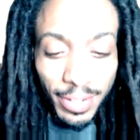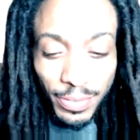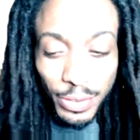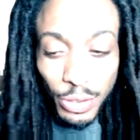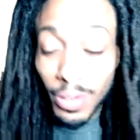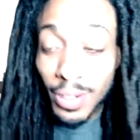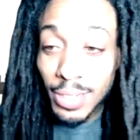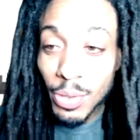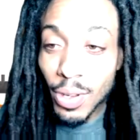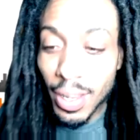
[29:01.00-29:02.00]
for sure
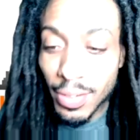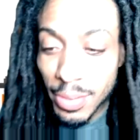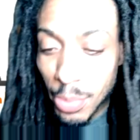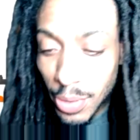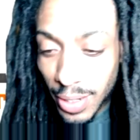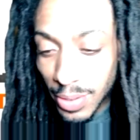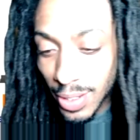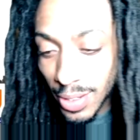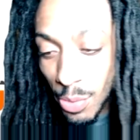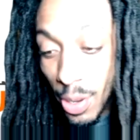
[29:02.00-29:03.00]
because we're gonna have to bring
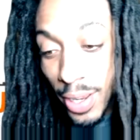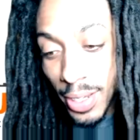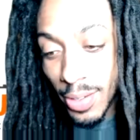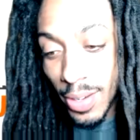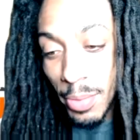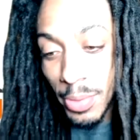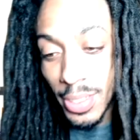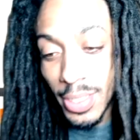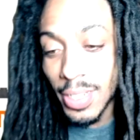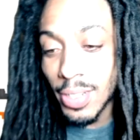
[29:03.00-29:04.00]
Lena Waithe in on that
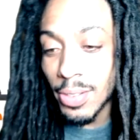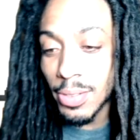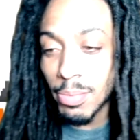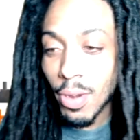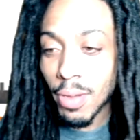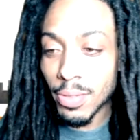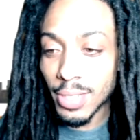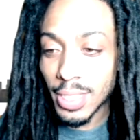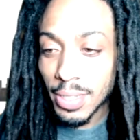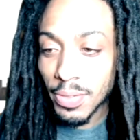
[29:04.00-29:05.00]
because she's a huge Marvel
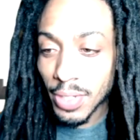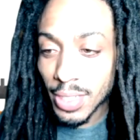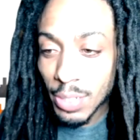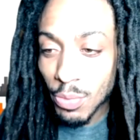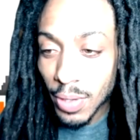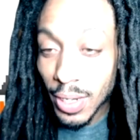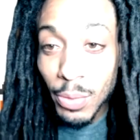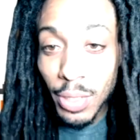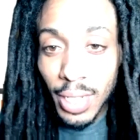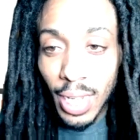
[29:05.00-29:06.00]
DC fan. She one that
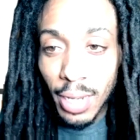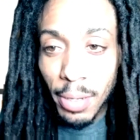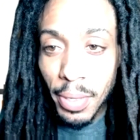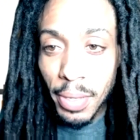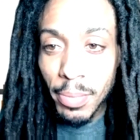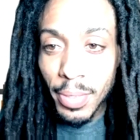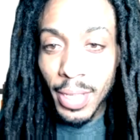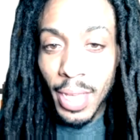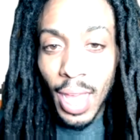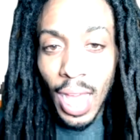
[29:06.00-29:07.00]
really kind of peeped me.
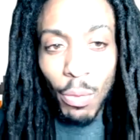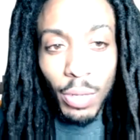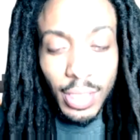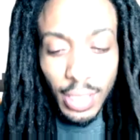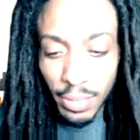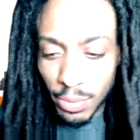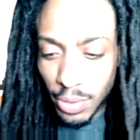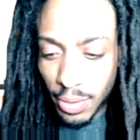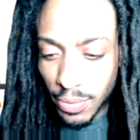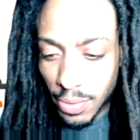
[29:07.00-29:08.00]
I wasn't even
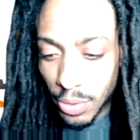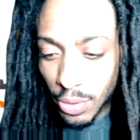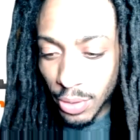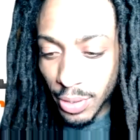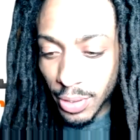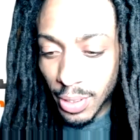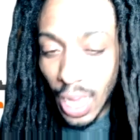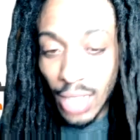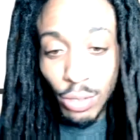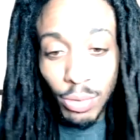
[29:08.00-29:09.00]
really familiar.
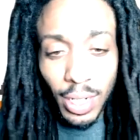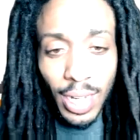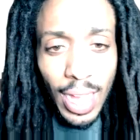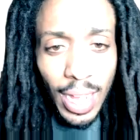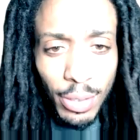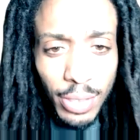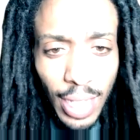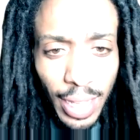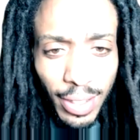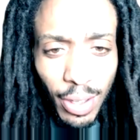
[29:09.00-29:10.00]
I swear to God, I was
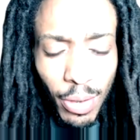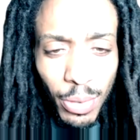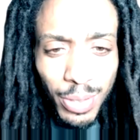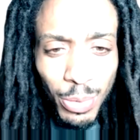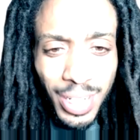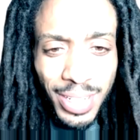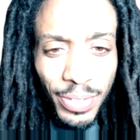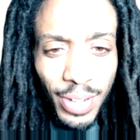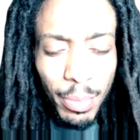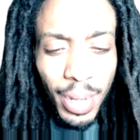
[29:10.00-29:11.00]
like, yo, what the
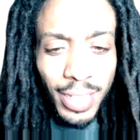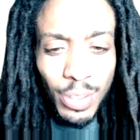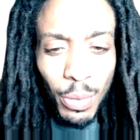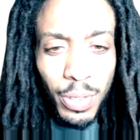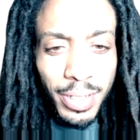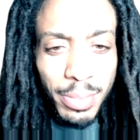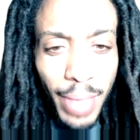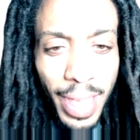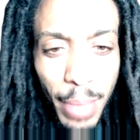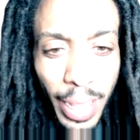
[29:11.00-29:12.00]
fuck? I'm like, so what is
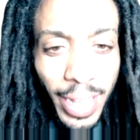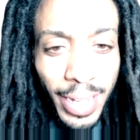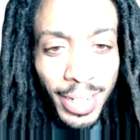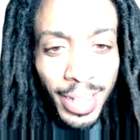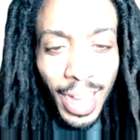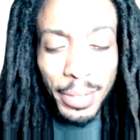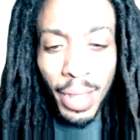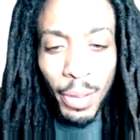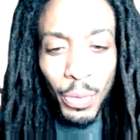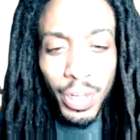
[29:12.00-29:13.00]
Batman? I was
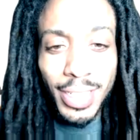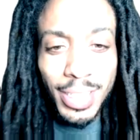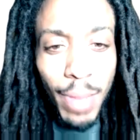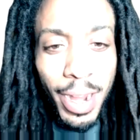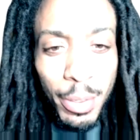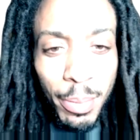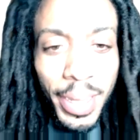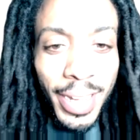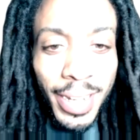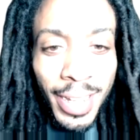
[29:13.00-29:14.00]
like, what is
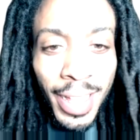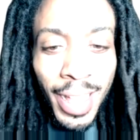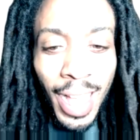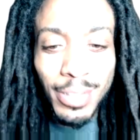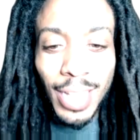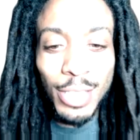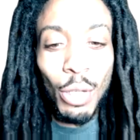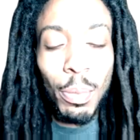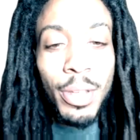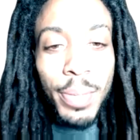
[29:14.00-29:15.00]
Spider-Man? I was like,
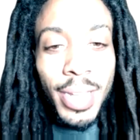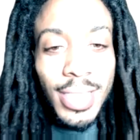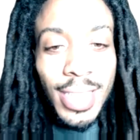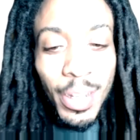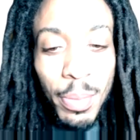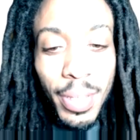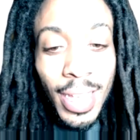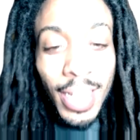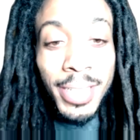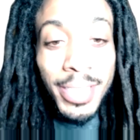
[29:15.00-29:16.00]
so tell me
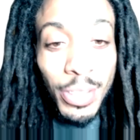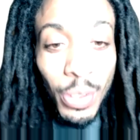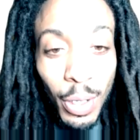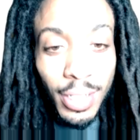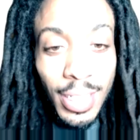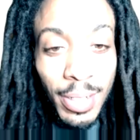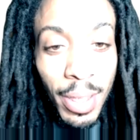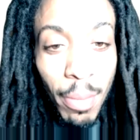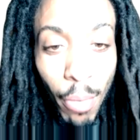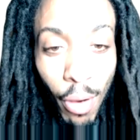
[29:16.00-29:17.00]
historically
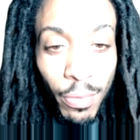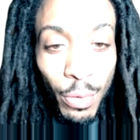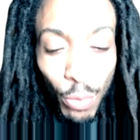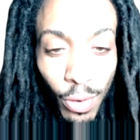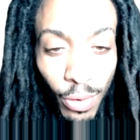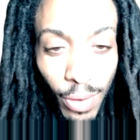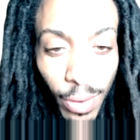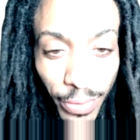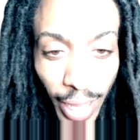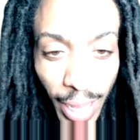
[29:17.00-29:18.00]
Marvel rolled
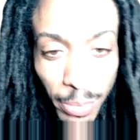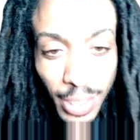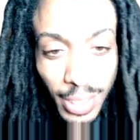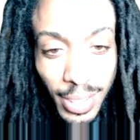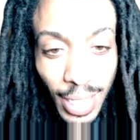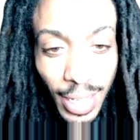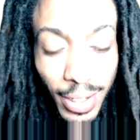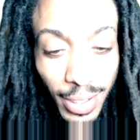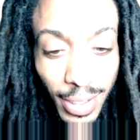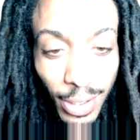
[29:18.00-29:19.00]
off Captain
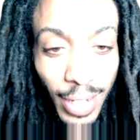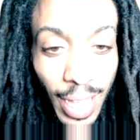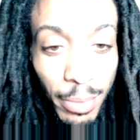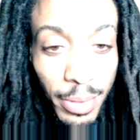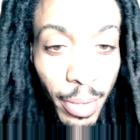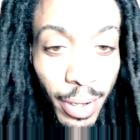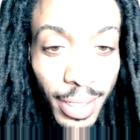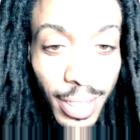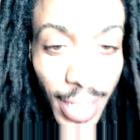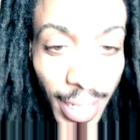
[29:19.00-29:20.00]

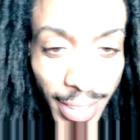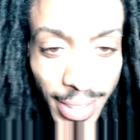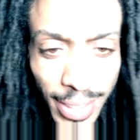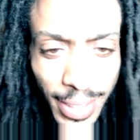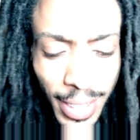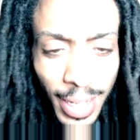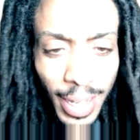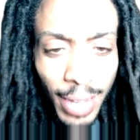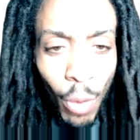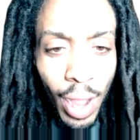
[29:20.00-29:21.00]
America Legacy
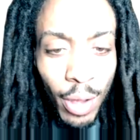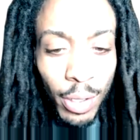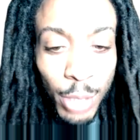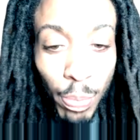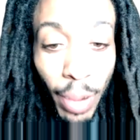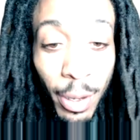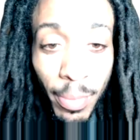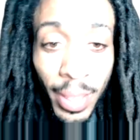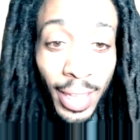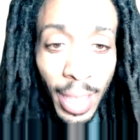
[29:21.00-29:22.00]
while
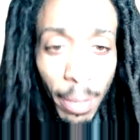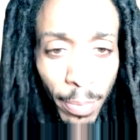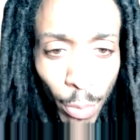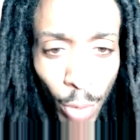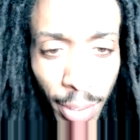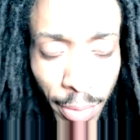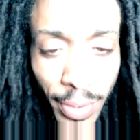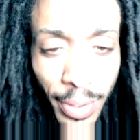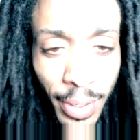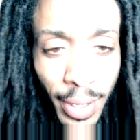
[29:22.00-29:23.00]
Spider-Man kept them
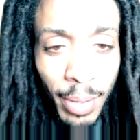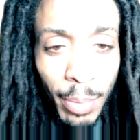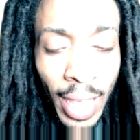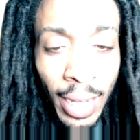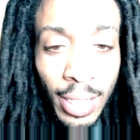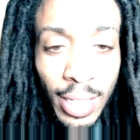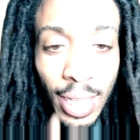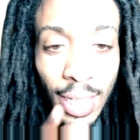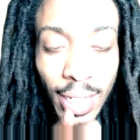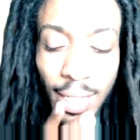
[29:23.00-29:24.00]
relevant. And the
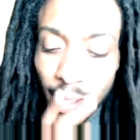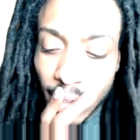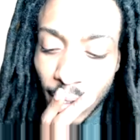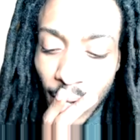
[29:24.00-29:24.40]
thing is,